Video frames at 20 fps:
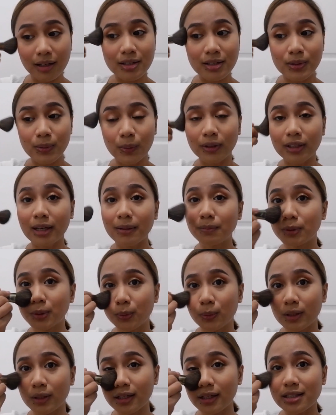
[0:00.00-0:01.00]
So what I'm
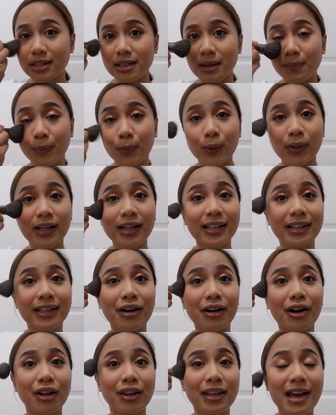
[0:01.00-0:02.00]
doing is I'm putting it
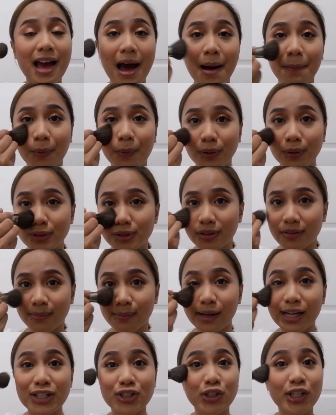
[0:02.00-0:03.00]
on the apples of
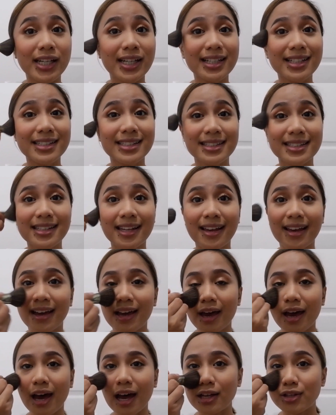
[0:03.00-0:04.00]
my cheeks
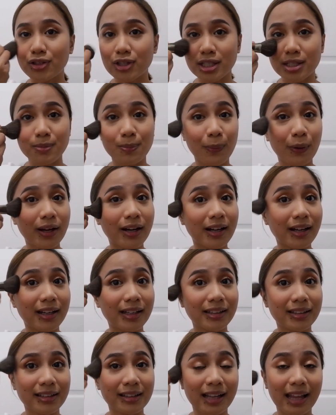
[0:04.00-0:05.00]
and just spreading it
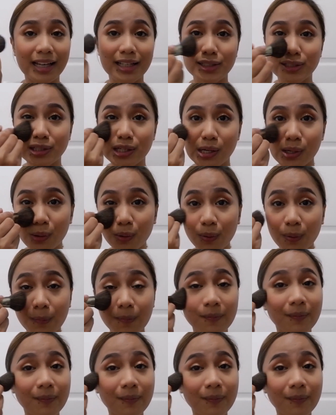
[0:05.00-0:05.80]
like so.